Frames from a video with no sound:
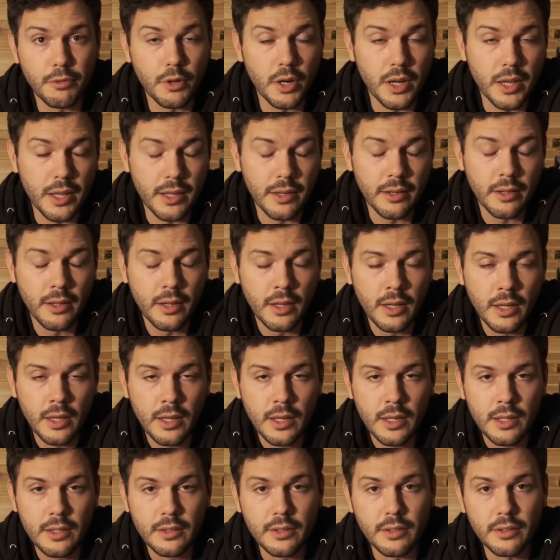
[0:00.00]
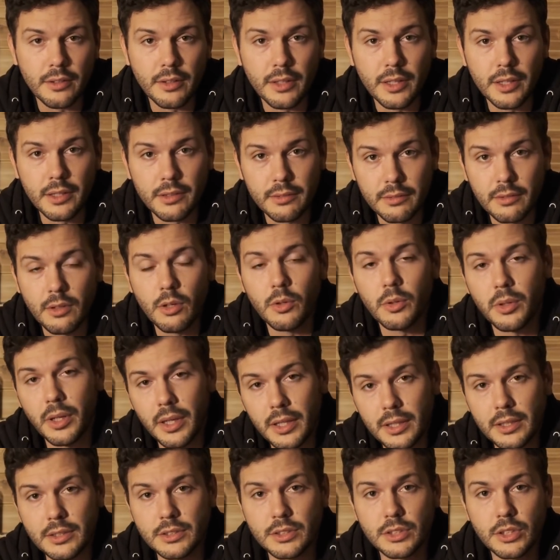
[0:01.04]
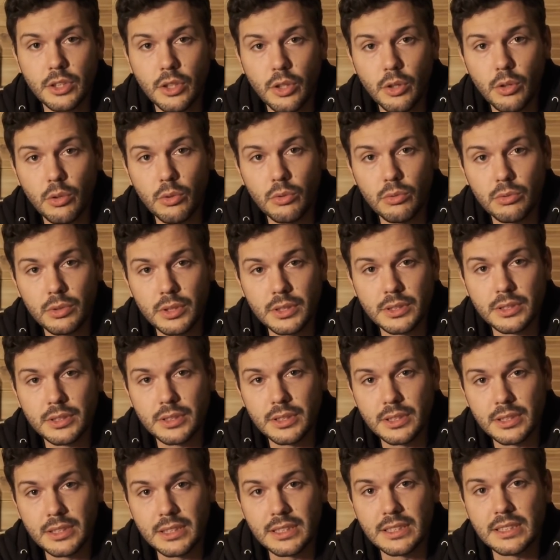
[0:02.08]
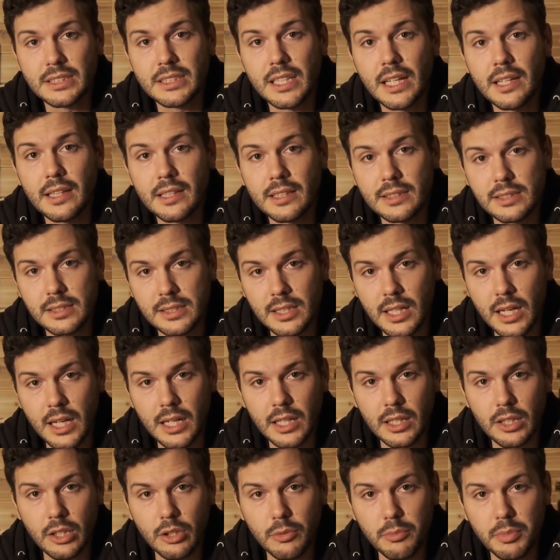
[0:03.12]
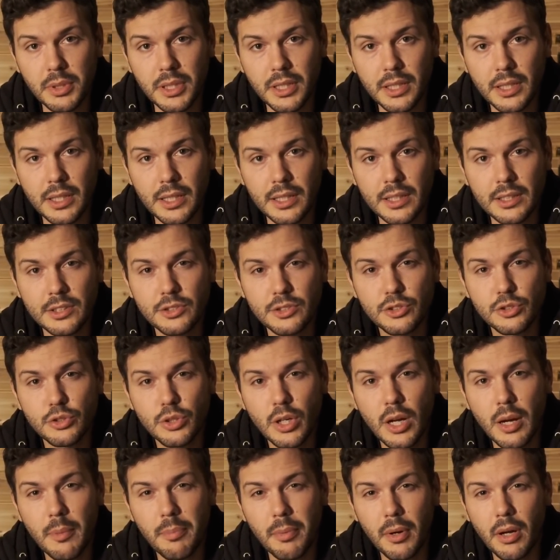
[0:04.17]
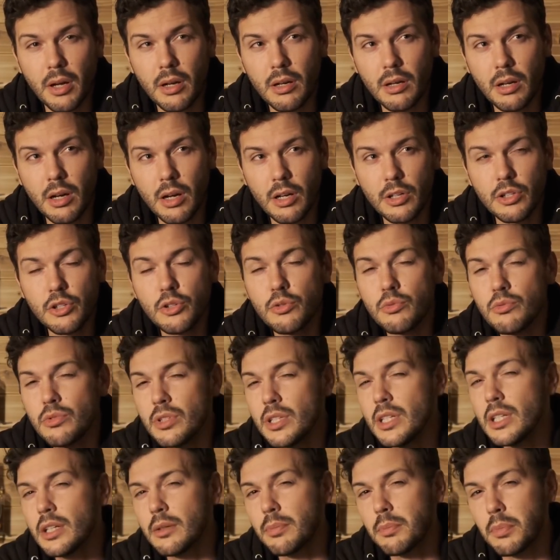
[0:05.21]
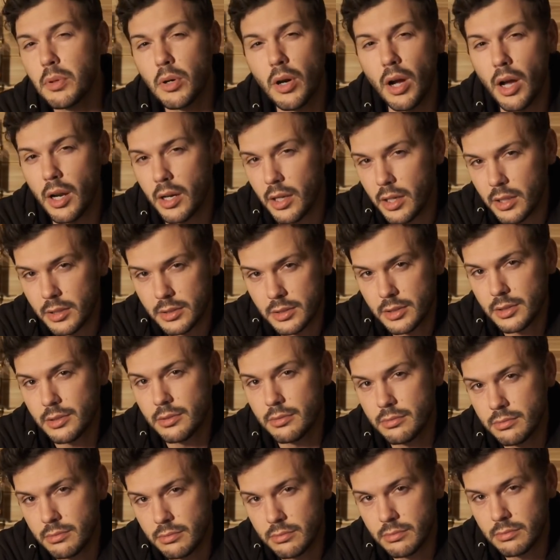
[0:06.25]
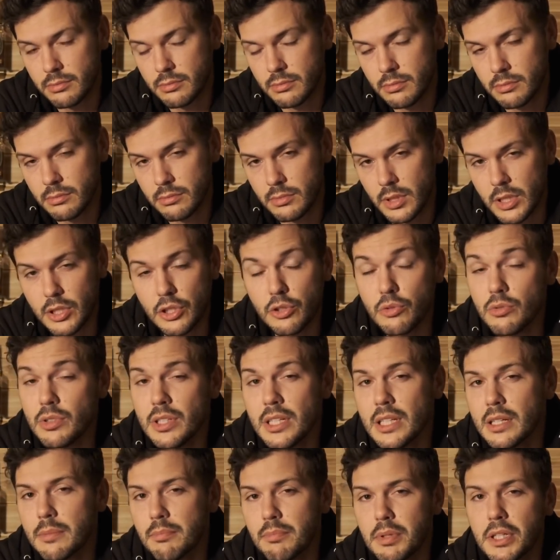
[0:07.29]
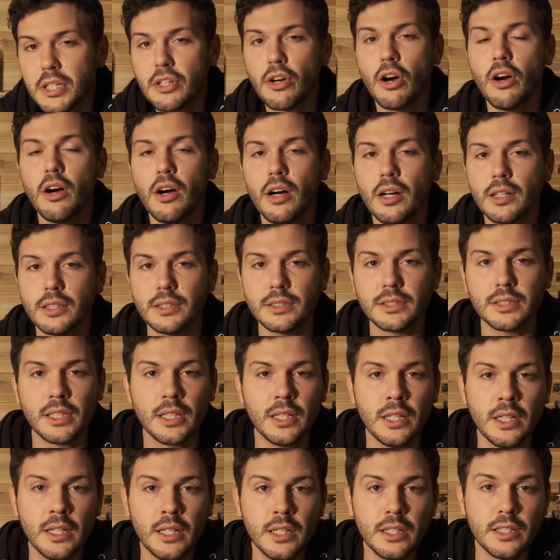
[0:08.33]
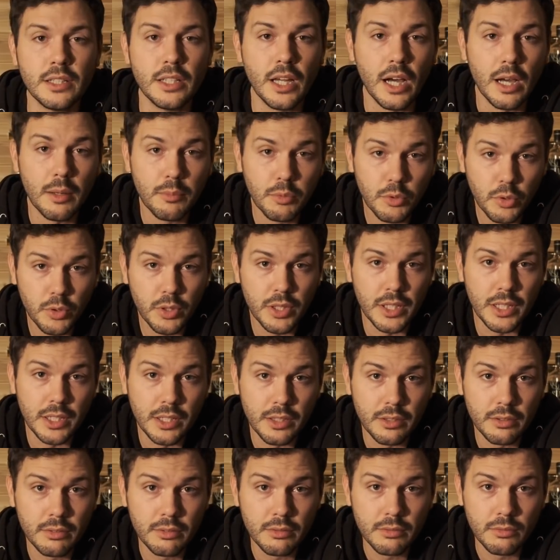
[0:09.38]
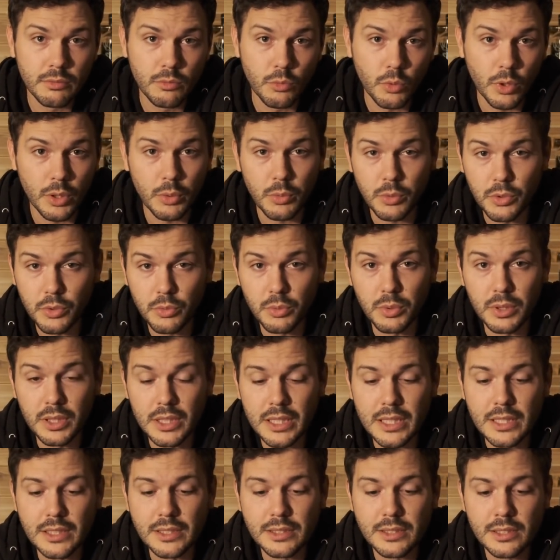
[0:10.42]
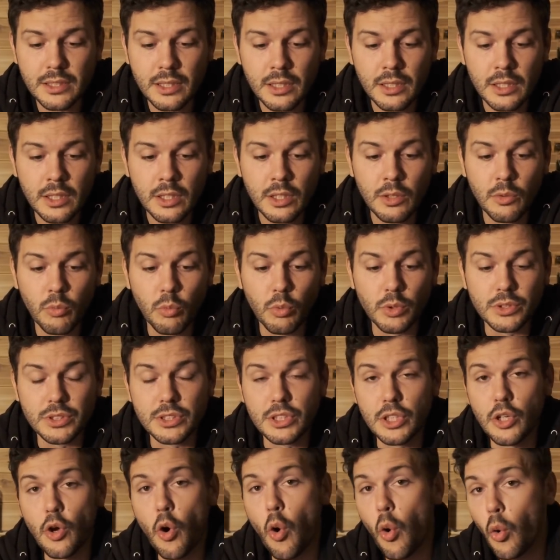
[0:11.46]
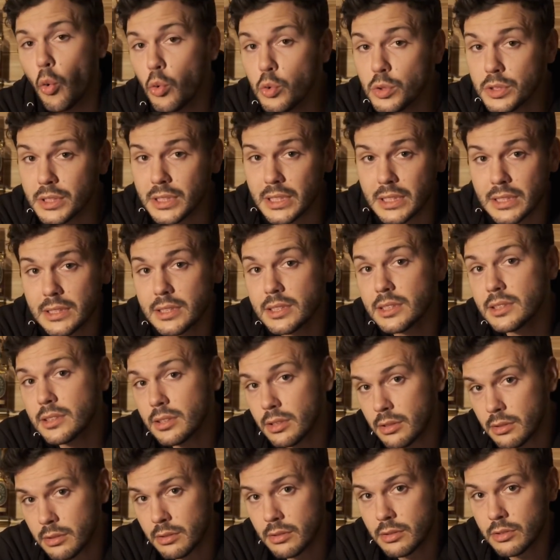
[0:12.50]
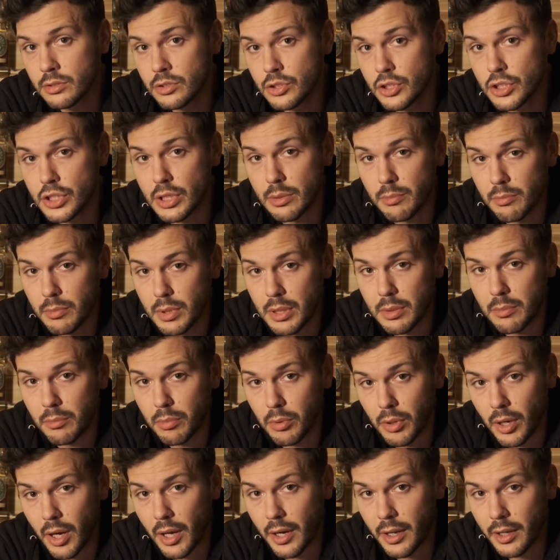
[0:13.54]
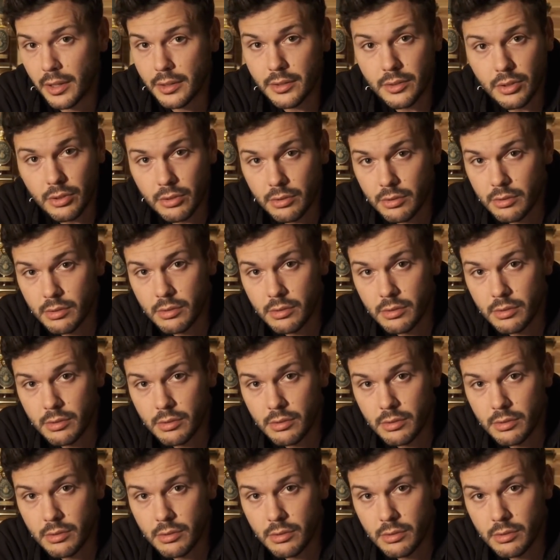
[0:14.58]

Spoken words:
Fred, they're like, okay, let's go, let's extend this line a little bit, and let's drop a unique product. A unique because Knob Creek, when it was released, was the oldest Jim Beam product